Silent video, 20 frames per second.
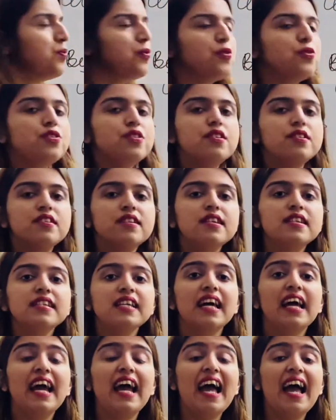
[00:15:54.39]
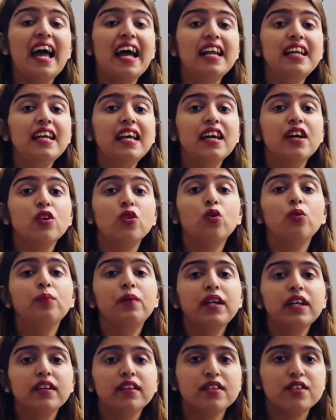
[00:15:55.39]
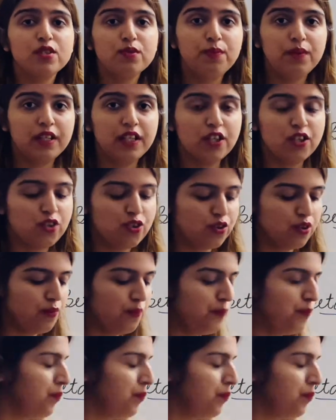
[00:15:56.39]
process is anaerobic respiration.